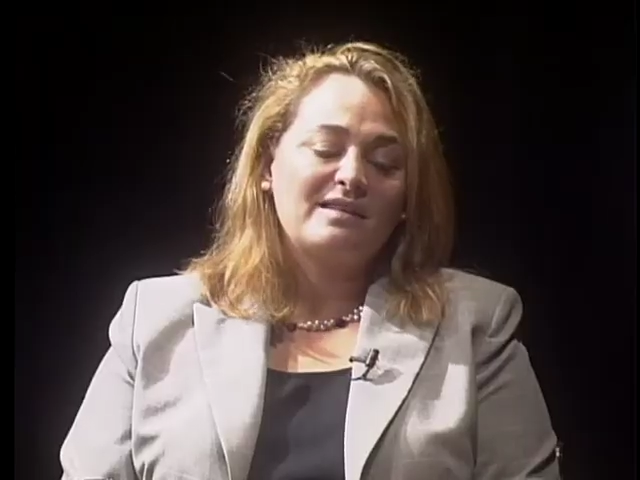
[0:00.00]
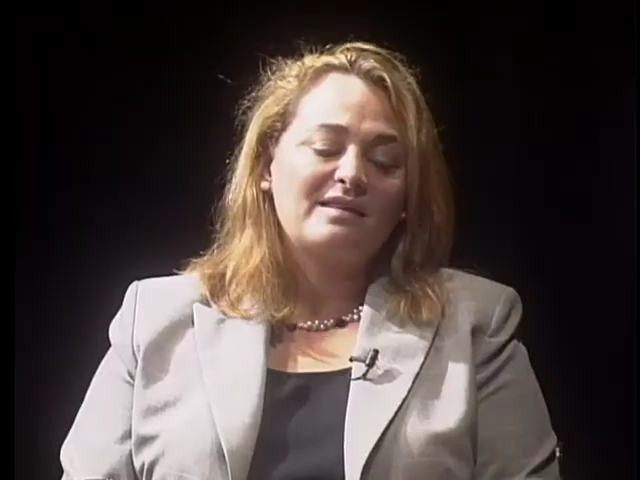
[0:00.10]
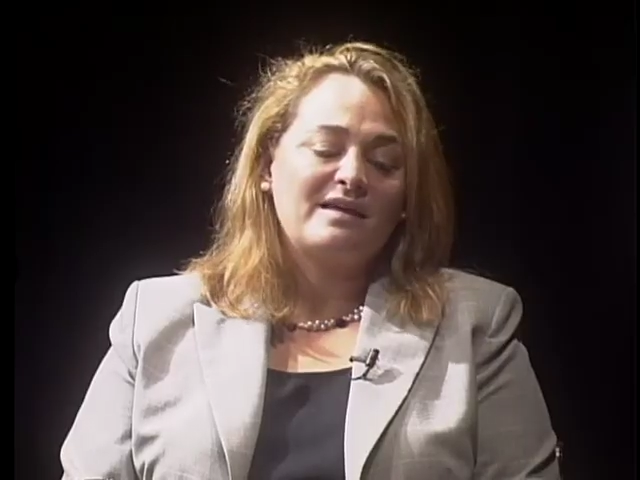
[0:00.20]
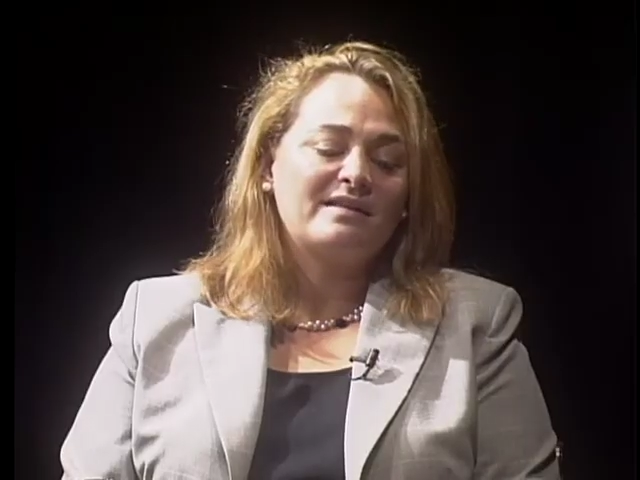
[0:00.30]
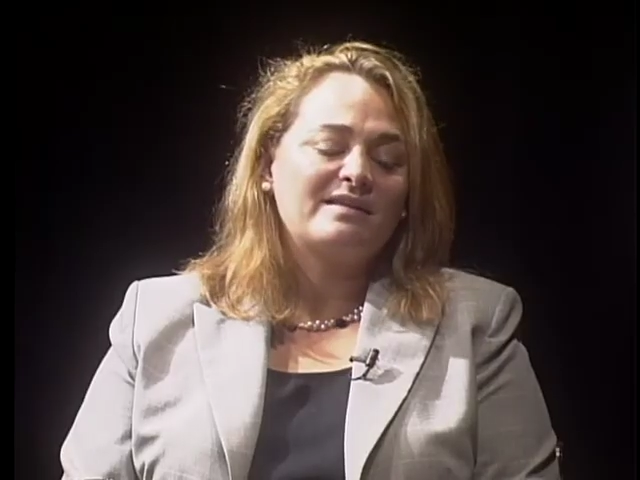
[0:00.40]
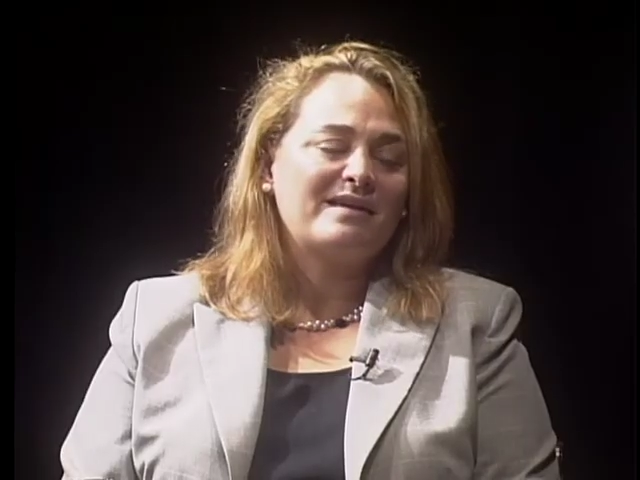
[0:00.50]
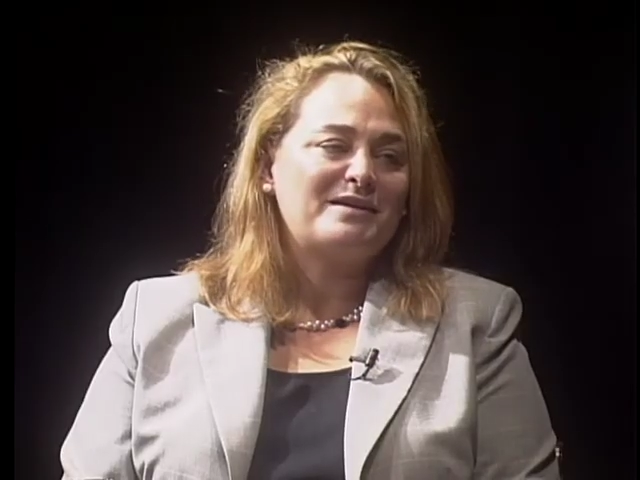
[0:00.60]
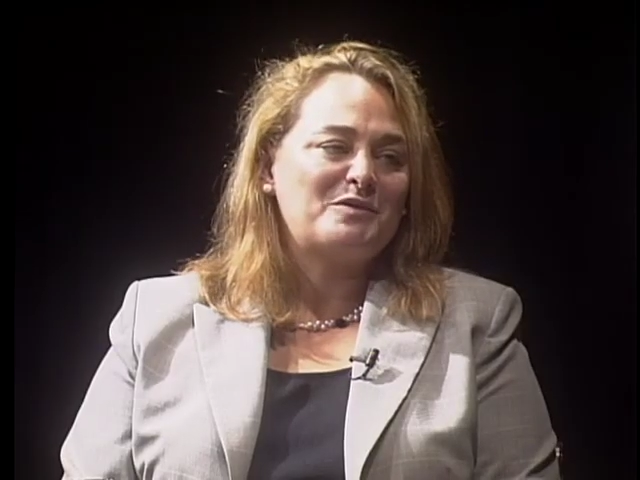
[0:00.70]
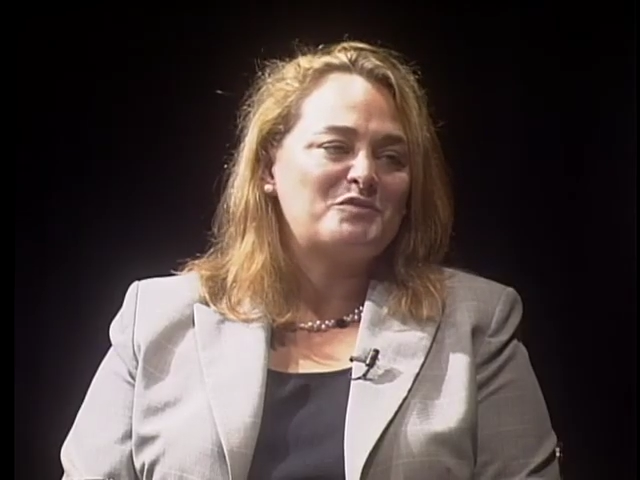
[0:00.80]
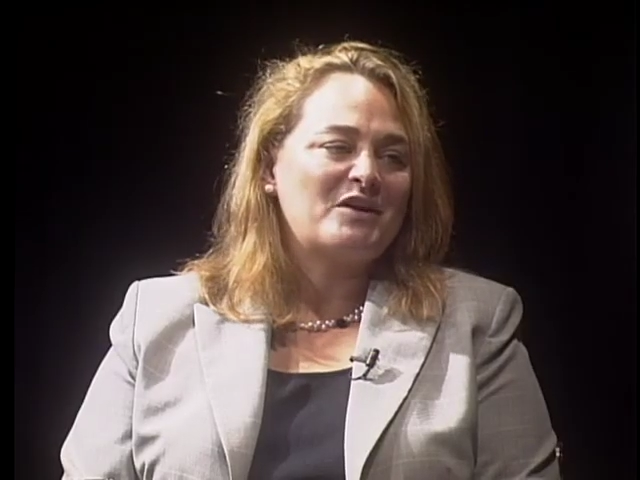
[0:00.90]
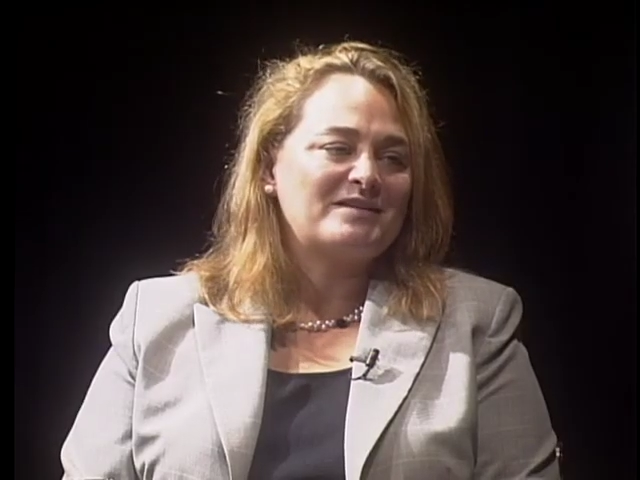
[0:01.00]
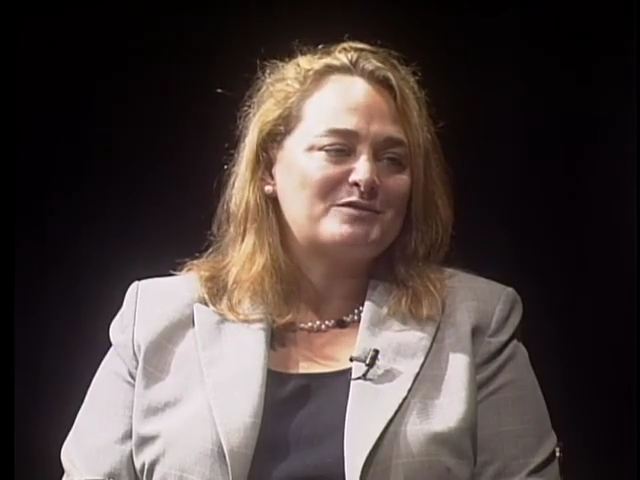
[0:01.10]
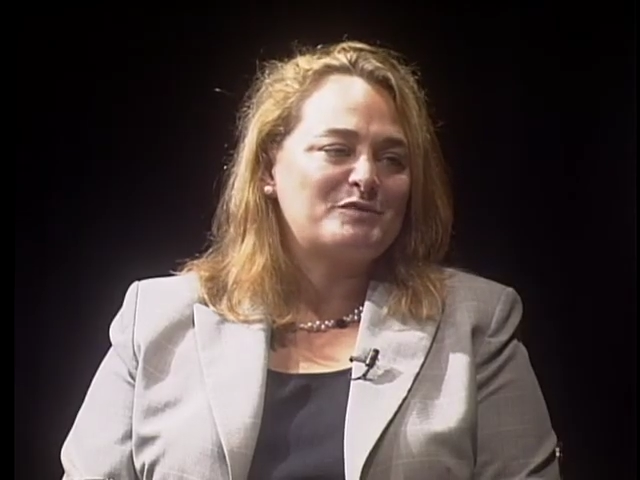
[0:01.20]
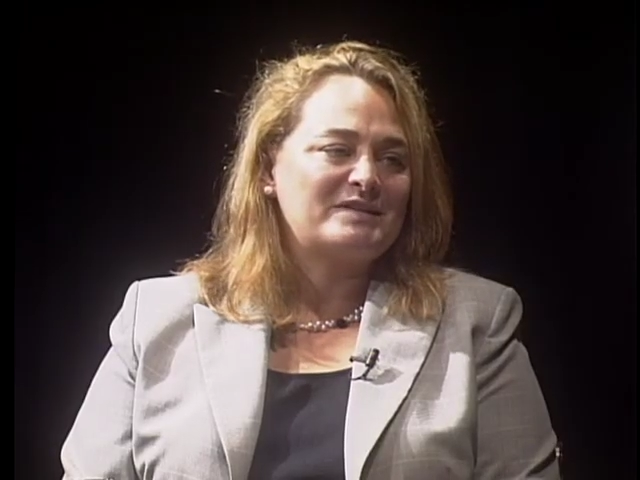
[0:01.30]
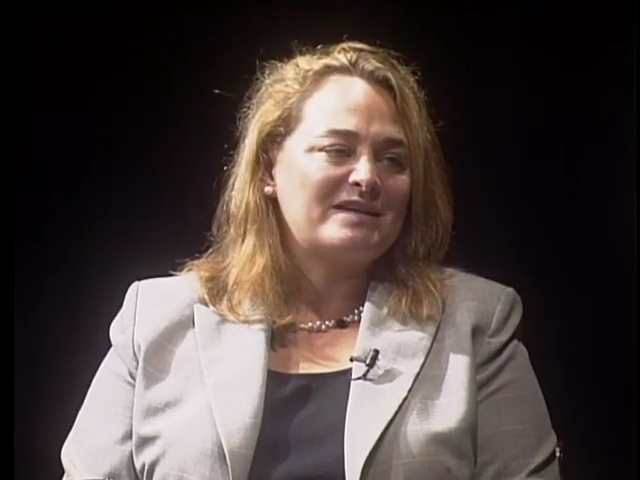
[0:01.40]
I think that number has the
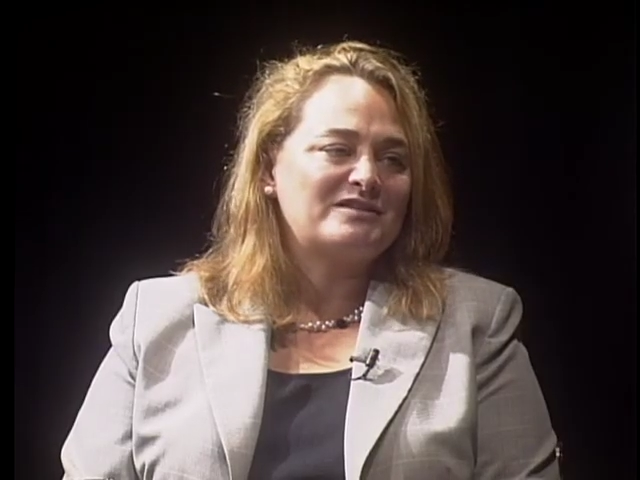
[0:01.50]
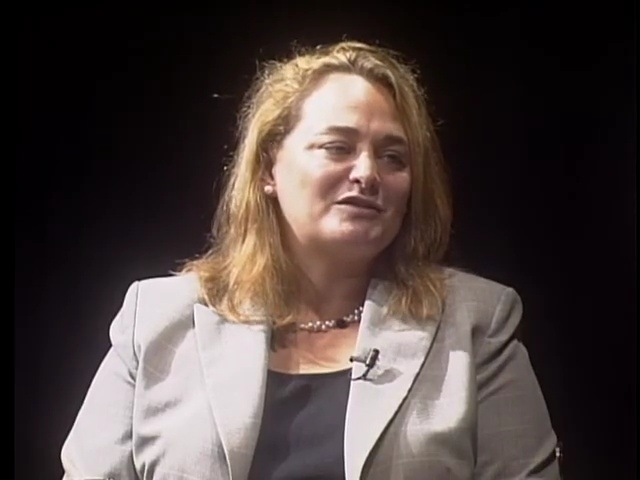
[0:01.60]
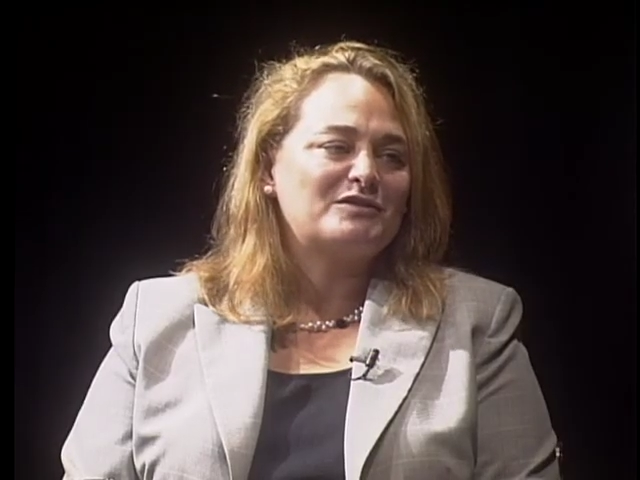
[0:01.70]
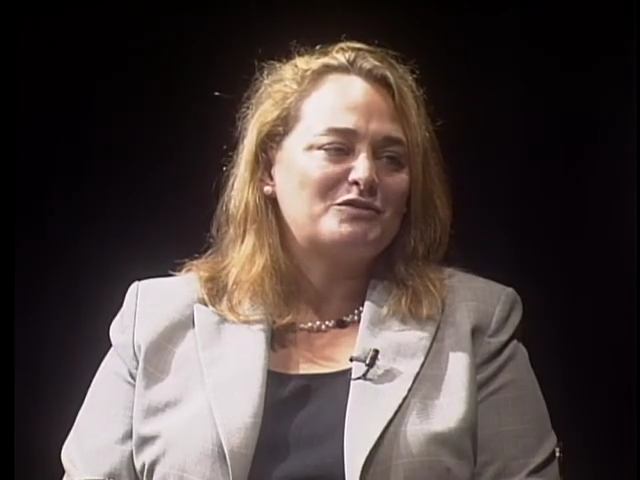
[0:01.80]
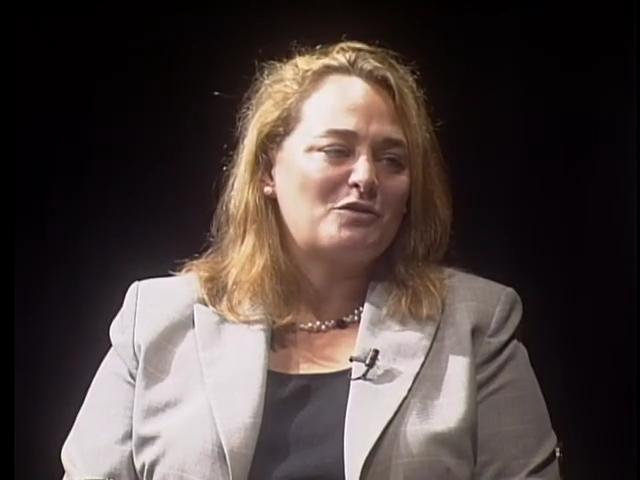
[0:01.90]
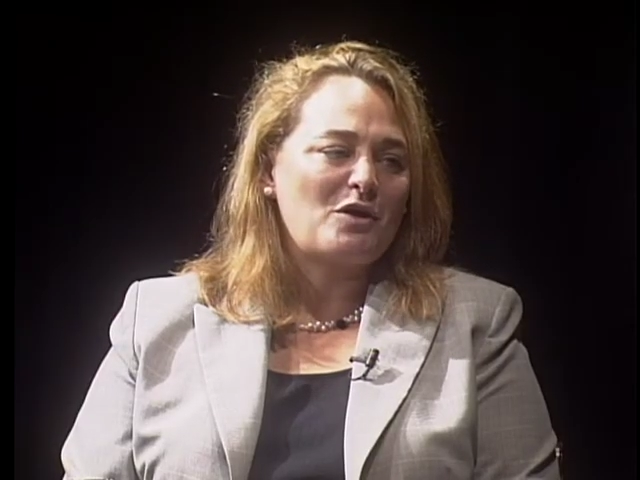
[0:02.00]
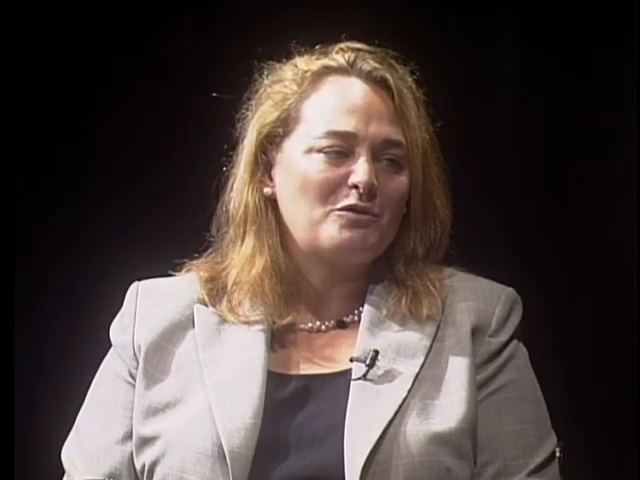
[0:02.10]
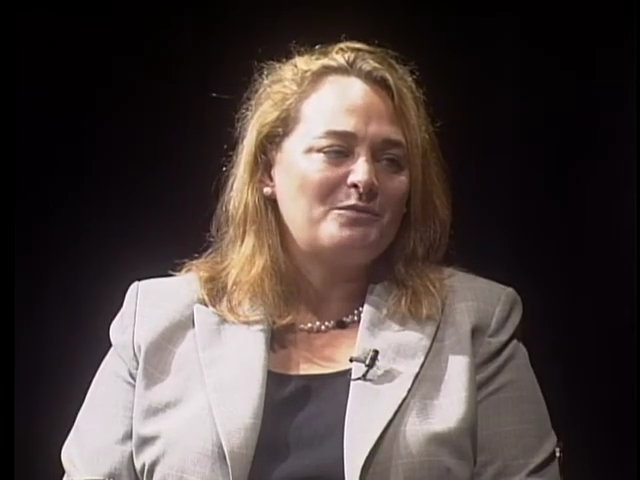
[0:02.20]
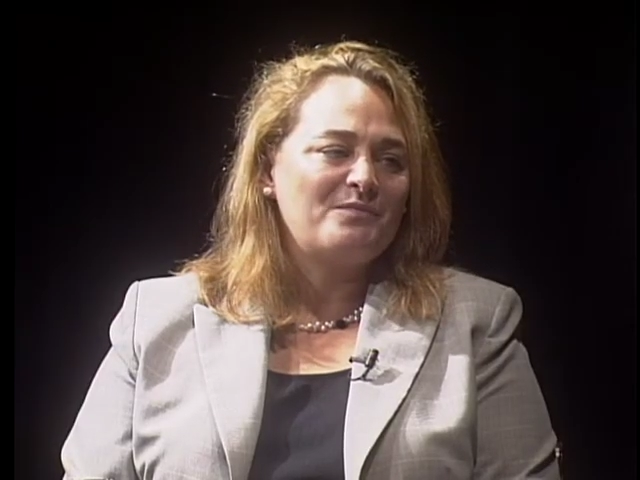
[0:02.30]
potential to grow.